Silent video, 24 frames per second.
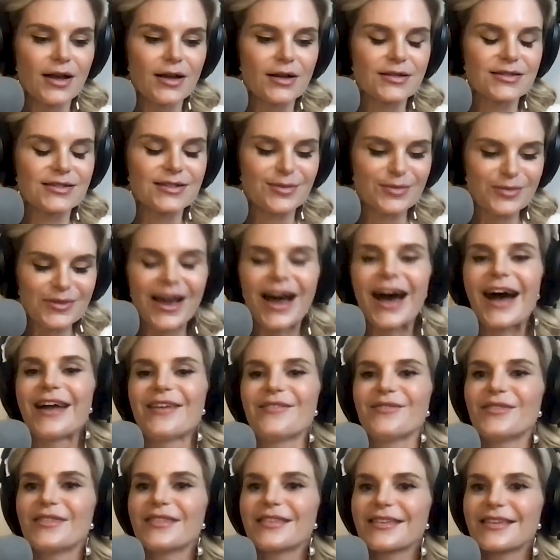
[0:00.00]

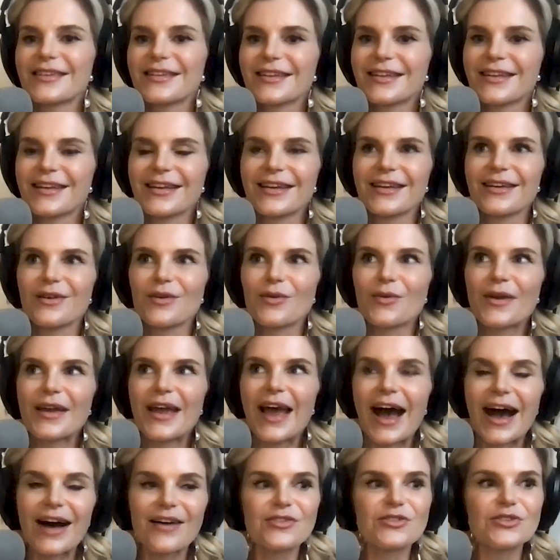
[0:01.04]
sometimes we
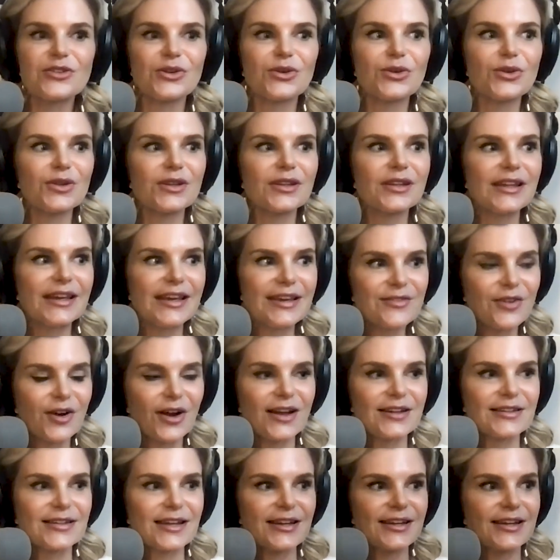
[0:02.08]
have to leave our
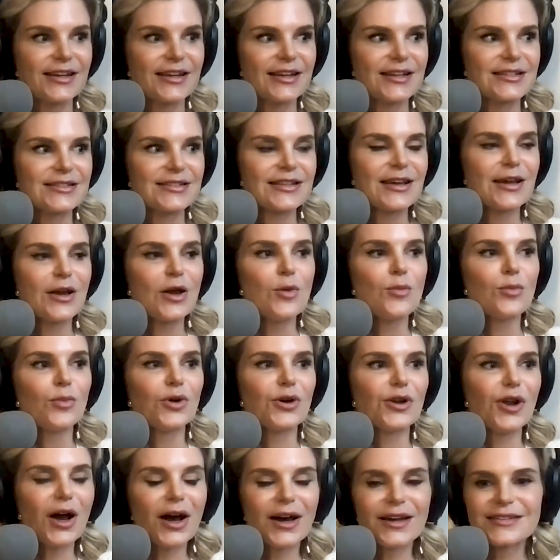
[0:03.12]
identities,
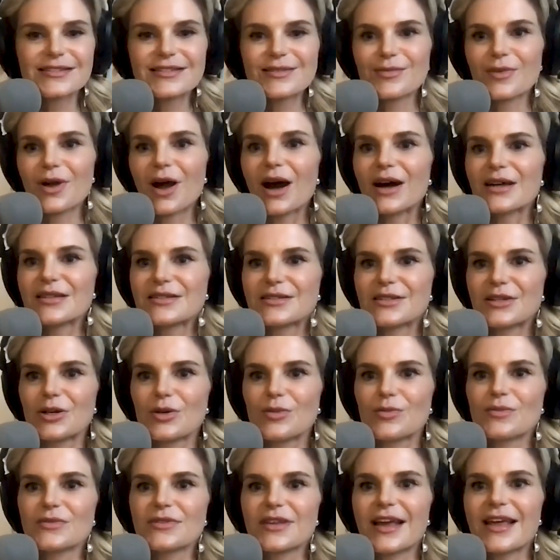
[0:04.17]
put on some
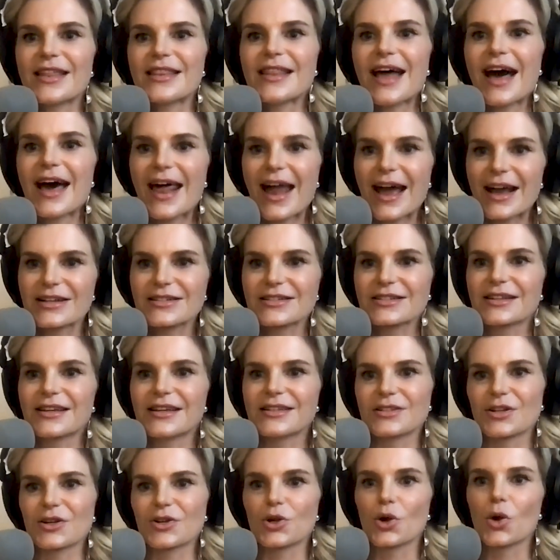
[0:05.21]
costumes, and that actually
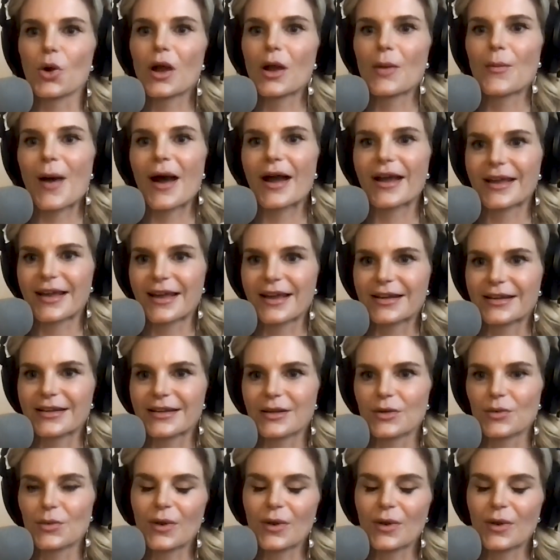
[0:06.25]
is our doorway back in. And